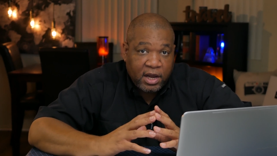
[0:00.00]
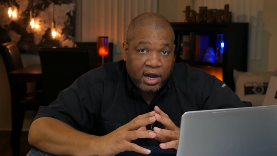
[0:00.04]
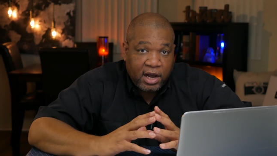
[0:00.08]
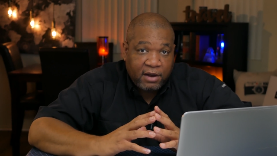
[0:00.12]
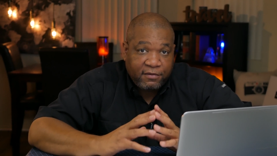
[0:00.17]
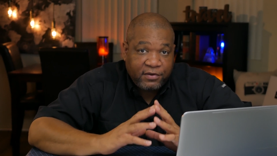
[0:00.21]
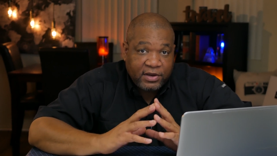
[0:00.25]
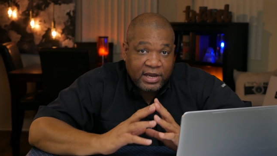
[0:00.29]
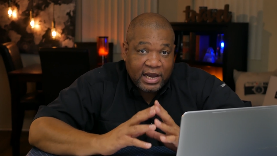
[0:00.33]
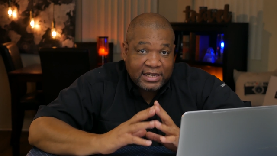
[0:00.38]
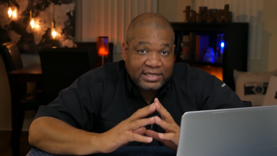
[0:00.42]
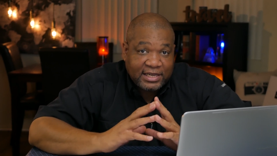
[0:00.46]

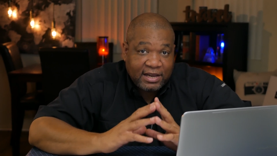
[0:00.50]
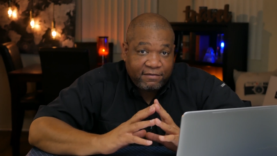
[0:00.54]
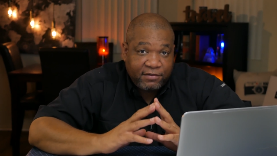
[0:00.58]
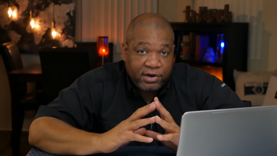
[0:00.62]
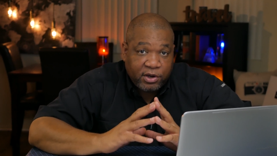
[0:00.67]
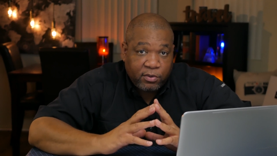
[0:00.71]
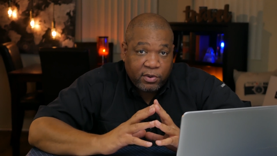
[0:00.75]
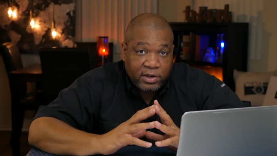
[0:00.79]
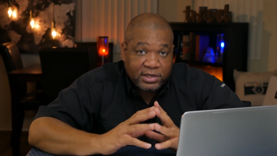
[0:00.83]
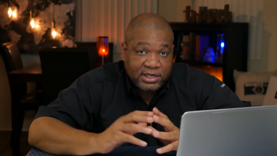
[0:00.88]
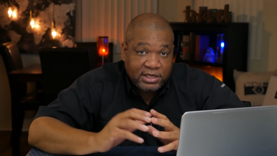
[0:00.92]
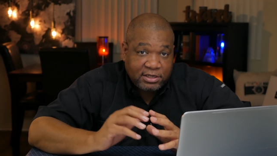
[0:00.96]
If you guys have
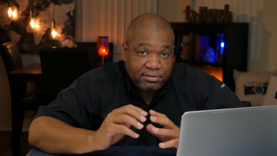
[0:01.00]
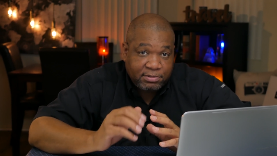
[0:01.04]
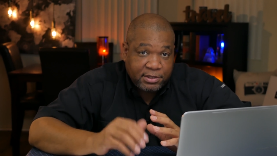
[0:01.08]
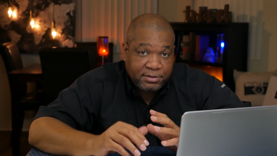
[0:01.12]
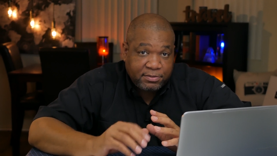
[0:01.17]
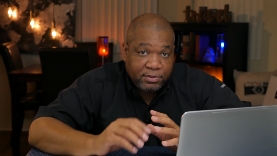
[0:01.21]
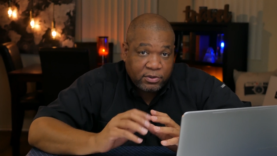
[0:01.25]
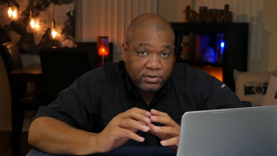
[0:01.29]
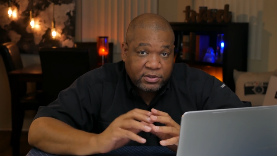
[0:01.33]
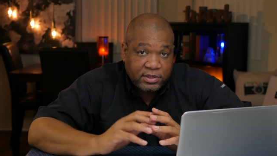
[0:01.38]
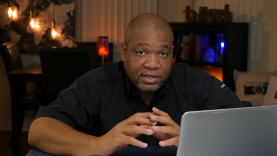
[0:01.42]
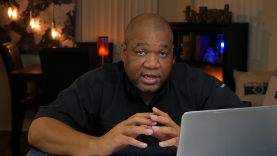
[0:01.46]
any questions,
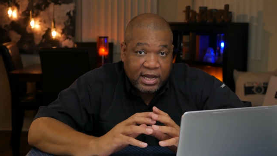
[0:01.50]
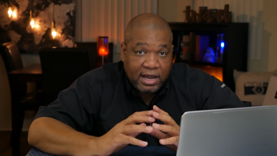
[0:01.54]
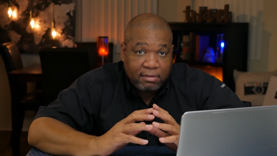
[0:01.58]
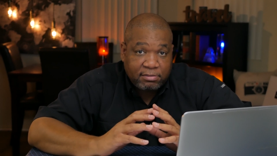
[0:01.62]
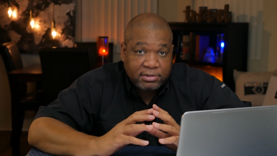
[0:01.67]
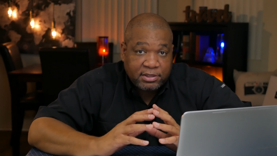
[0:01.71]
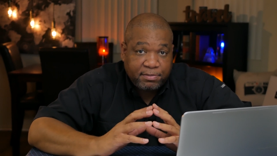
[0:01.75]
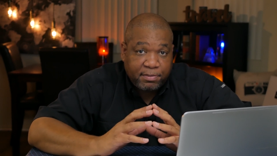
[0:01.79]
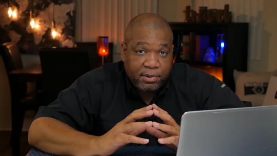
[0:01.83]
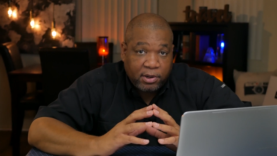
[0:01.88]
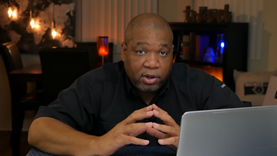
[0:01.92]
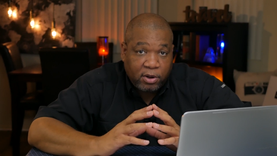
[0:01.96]
please post in the
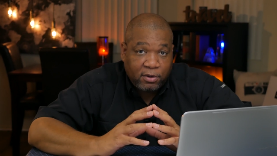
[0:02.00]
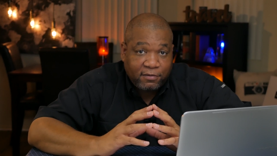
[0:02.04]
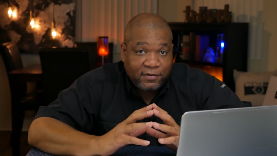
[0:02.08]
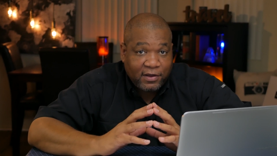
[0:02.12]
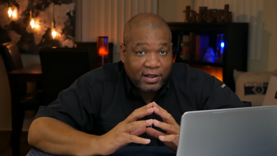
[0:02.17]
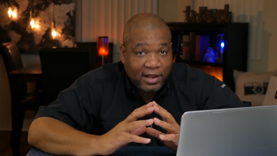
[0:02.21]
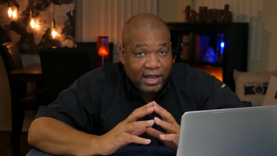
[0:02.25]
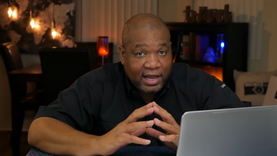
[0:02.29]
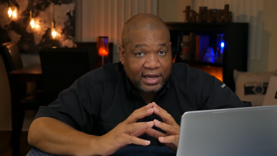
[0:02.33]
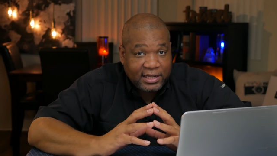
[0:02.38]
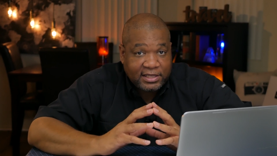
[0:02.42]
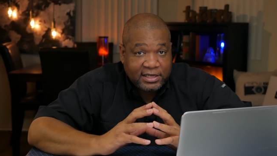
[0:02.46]
comments below. If
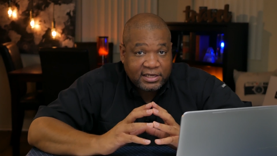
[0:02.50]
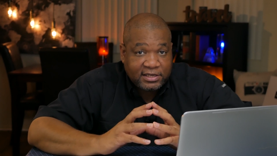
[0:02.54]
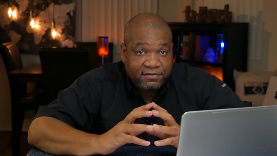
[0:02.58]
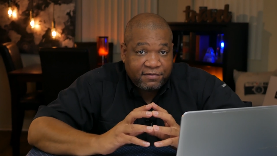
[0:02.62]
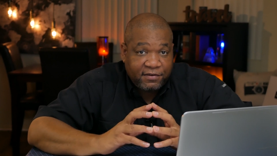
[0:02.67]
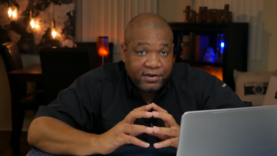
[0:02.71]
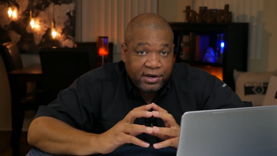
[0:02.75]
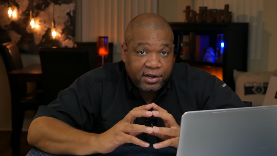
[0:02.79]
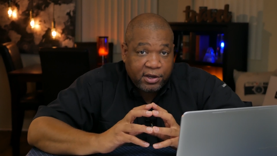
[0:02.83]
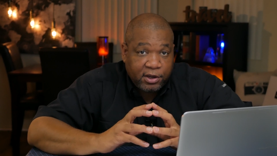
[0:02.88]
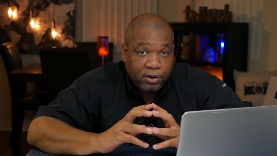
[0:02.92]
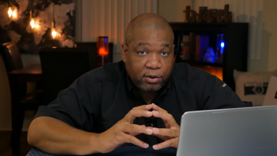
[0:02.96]
you like this
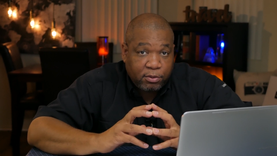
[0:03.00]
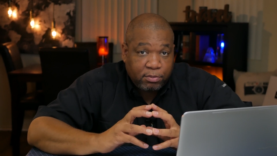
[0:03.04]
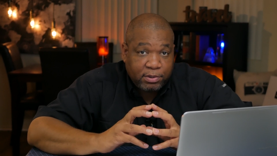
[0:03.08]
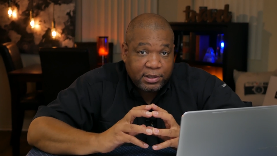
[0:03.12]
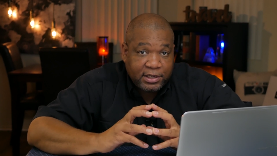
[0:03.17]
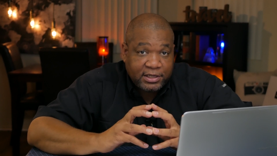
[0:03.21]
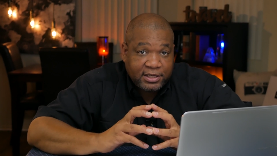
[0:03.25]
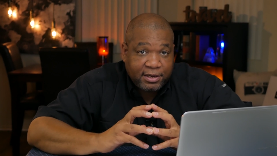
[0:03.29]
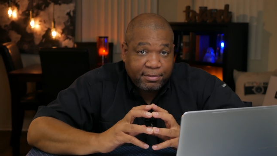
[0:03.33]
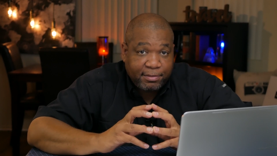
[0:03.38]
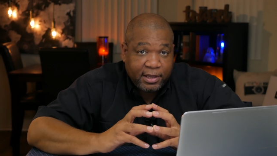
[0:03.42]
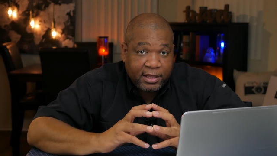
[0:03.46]
video,
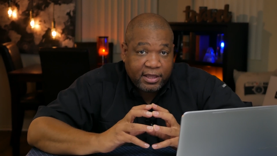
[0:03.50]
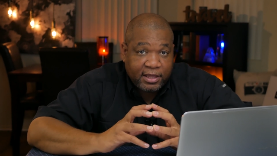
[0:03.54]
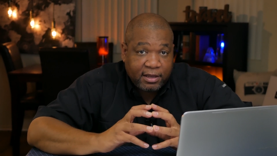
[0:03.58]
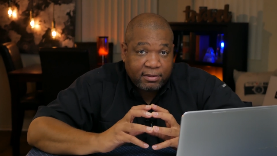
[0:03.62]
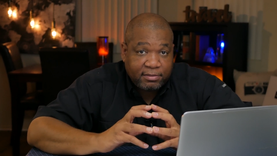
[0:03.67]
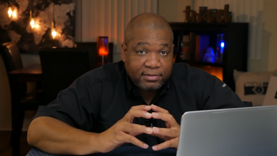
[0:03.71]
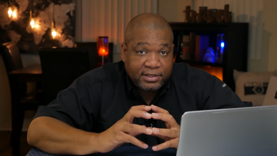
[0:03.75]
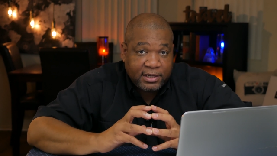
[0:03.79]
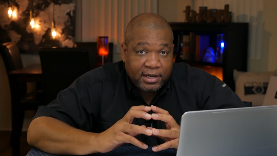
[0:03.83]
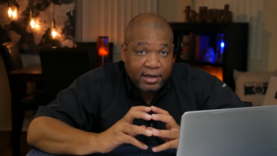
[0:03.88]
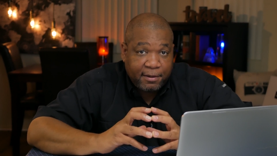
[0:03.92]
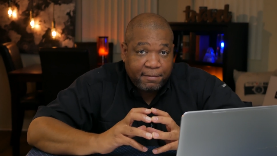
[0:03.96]
please give me a
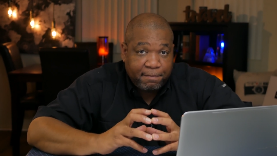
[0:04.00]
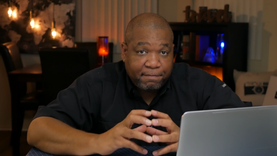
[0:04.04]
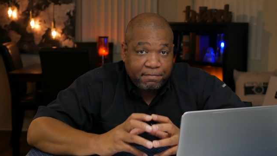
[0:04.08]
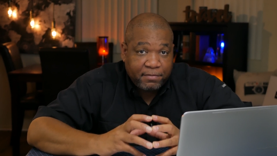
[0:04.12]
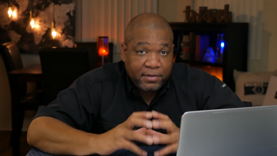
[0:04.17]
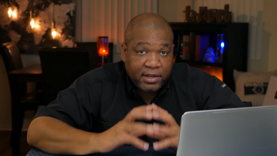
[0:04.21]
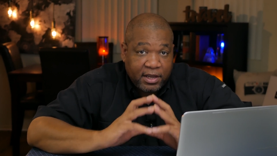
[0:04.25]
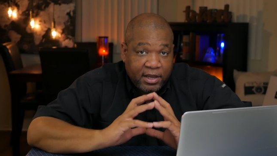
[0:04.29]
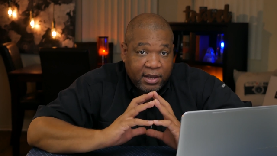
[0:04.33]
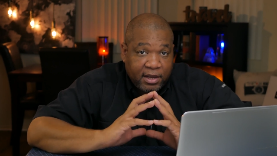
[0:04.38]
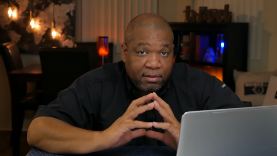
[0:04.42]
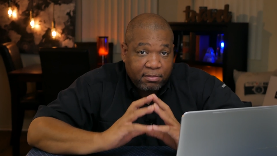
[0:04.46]
thumbs
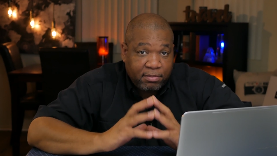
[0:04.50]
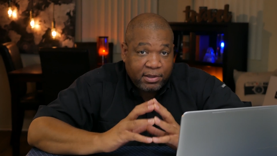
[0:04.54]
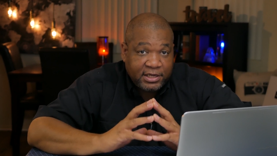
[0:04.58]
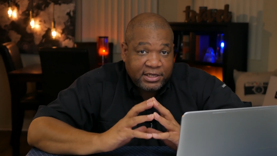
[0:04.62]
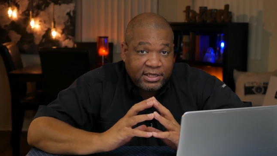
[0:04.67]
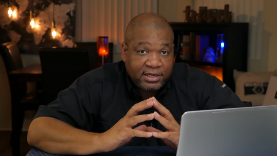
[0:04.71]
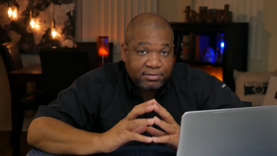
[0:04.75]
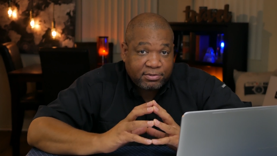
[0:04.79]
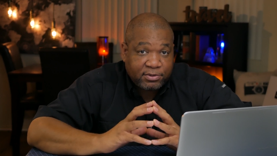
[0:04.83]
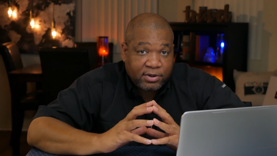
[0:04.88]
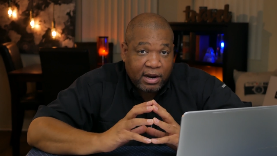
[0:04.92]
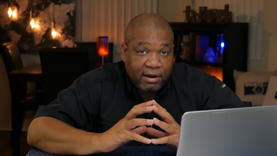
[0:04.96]
up.
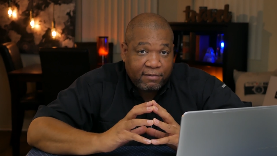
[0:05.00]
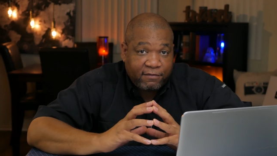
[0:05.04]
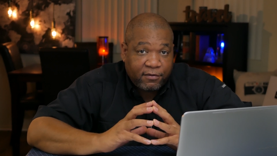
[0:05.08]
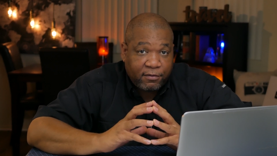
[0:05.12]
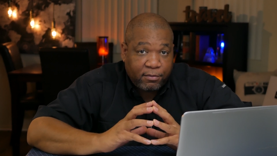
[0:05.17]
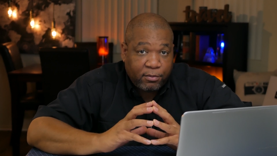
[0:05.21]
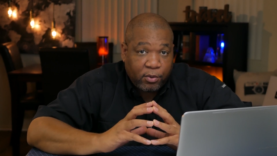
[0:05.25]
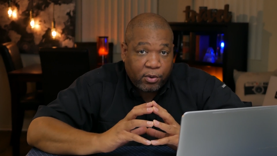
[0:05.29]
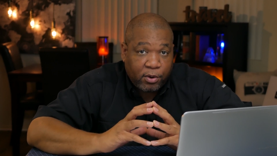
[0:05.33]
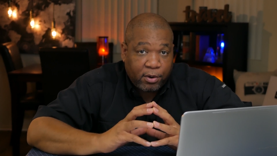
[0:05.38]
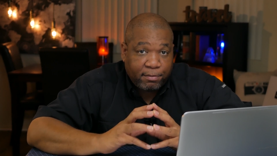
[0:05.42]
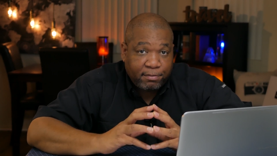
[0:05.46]
Please subscribe
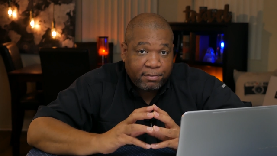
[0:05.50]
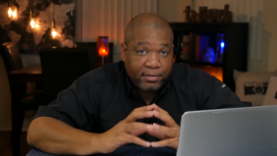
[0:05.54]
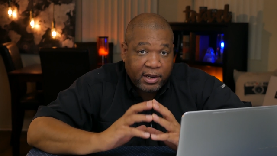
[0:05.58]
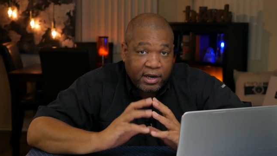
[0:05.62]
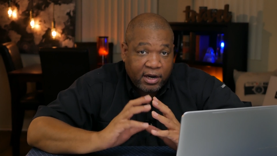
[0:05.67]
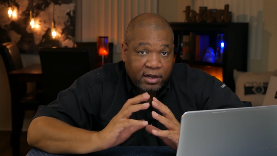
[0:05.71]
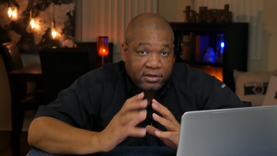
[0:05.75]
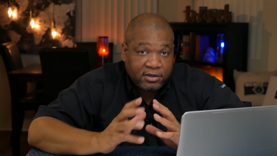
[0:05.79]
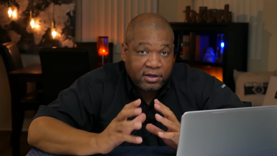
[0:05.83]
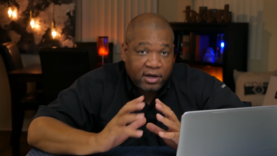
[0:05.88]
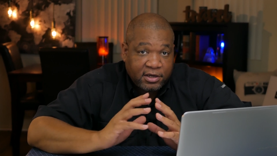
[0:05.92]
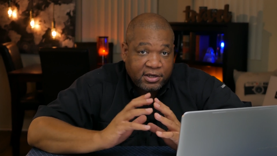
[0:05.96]
for more,
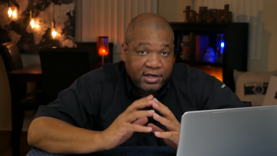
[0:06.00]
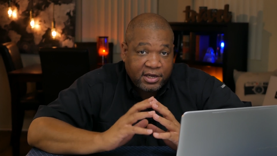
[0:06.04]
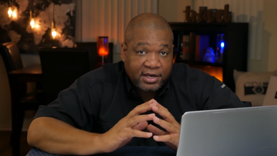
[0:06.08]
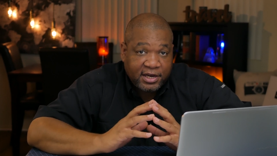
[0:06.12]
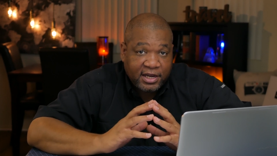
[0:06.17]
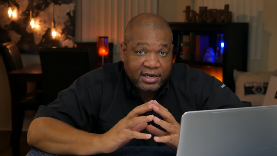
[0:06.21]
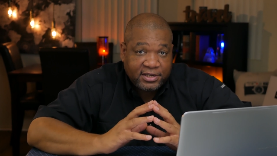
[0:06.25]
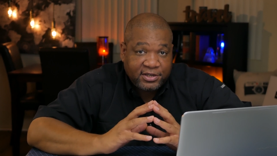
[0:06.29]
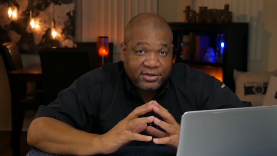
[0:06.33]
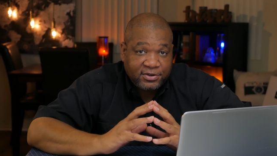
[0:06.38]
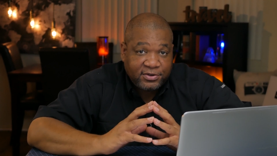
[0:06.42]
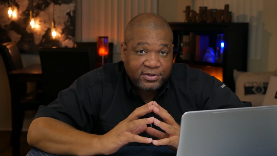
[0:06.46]
and I'll talk to you
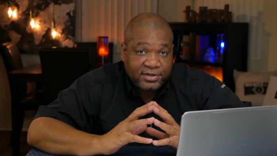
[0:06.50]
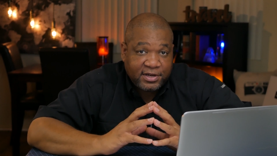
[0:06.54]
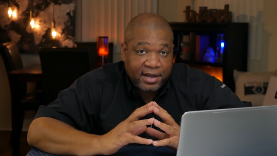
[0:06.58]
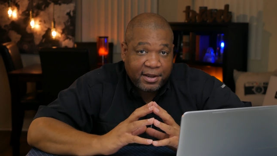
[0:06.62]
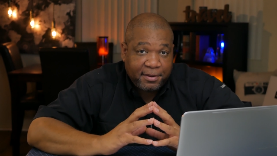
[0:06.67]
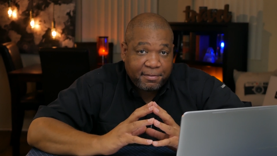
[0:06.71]
next Tuesday.